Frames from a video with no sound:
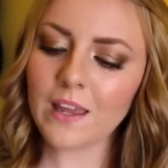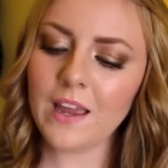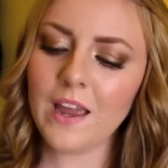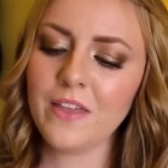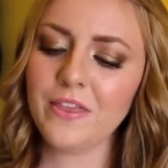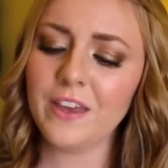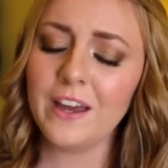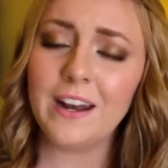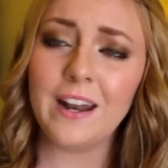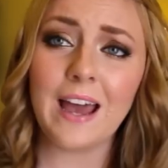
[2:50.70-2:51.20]

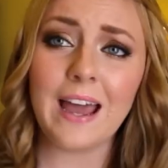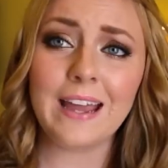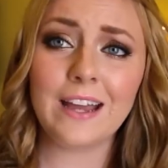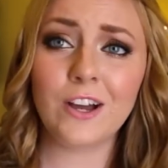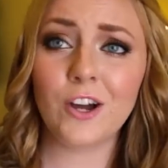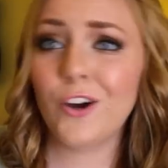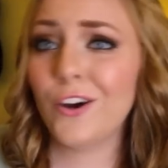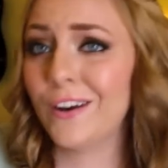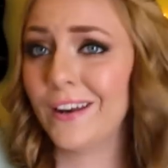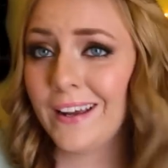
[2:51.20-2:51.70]
And then I
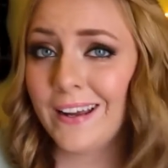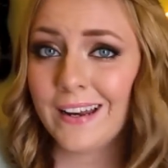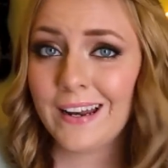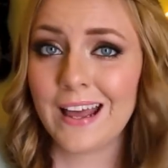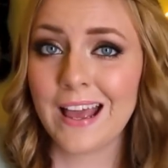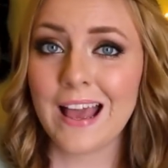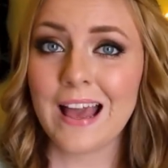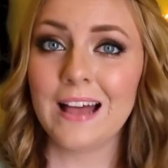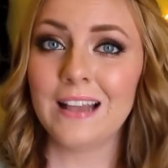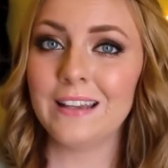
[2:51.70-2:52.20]
couldn't
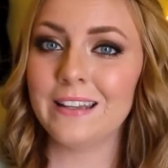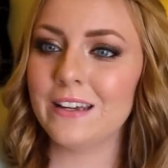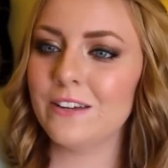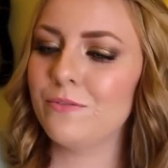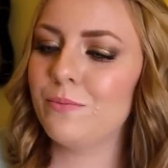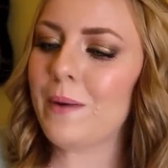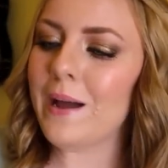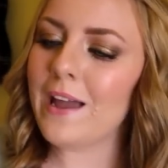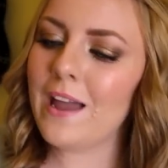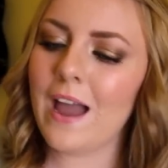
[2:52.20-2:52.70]

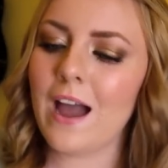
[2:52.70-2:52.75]
leave my